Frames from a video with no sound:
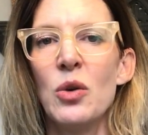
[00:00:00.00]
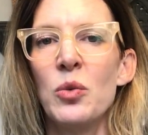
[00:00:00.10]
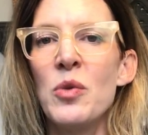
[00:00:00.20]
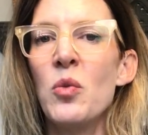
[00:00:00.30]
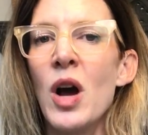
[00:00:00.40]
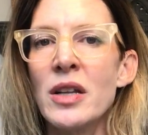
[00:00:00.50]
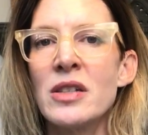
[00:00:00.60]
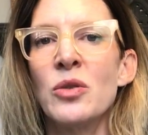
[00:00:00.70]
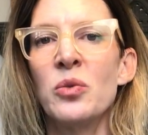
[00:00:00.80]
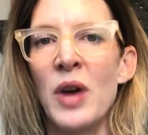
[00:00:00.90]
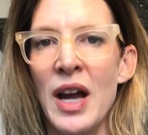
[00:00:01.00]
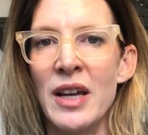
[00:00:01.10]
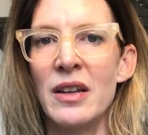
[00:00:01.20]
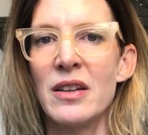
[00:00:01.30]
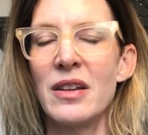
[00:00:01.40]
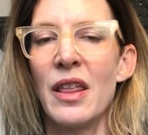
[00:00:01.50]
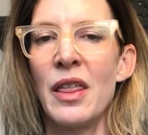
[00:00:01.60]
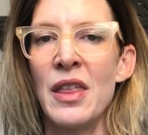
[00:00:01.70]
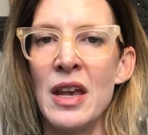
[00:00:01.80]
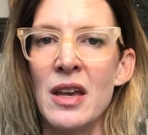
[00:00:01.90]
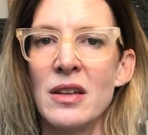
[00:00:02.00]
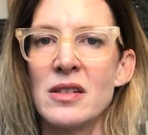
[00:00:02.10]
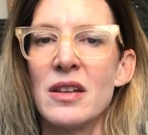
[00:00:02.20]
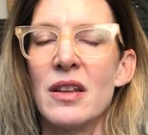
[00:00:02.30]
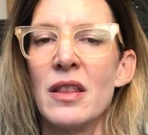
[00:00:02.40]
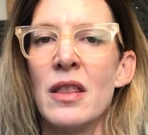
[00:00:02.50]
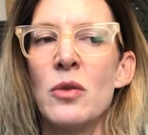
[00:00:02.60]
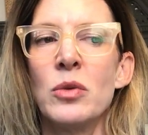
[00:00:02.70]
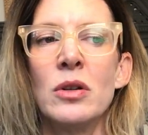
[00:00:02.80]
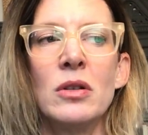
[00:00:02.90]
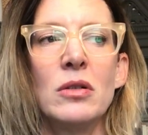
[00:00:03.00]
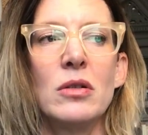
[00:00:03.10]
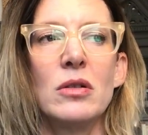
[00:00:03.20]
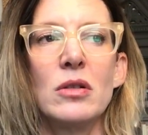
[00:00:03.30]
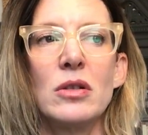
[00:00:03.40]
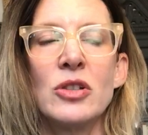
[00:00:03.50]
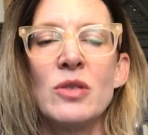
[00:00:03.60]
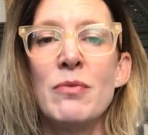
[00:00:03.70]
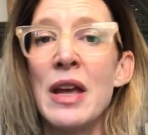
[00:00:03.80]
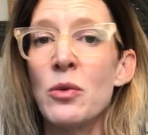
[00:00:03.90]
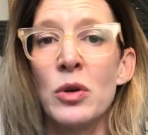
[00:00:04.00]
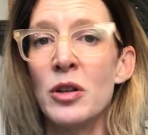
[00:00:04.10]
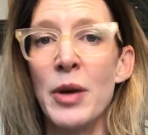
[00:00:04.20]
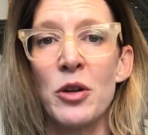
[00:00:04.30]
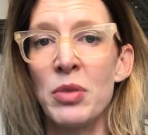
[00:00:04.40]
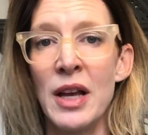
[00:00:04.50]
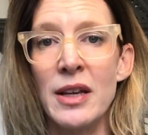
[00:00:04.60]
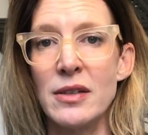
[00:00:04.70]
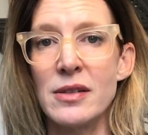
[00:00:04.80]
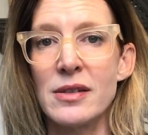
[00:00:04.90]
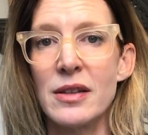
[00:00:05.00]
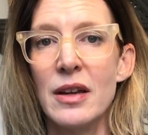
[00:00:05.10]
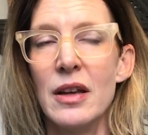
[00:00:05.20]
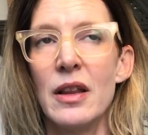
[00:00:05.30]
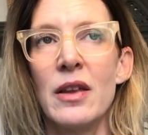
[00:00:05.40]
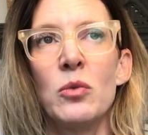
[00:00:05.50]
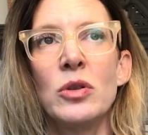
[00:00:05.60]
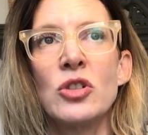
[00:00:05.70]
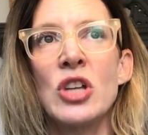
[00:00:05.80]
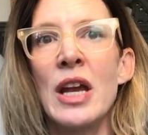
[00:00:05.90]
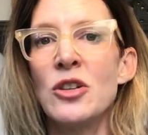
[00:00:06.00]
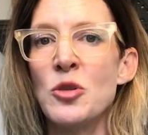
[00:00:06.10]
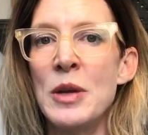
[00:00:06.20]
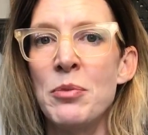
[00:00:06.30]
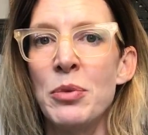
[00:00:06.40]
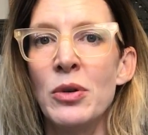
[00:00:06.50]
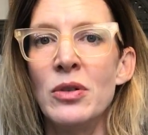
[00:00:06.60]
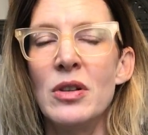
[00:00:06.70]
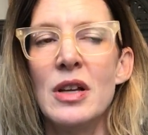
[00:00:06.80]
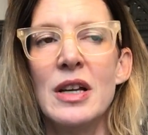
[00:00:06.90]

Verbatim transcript: We want to write things that will make the world a better place, that will change people,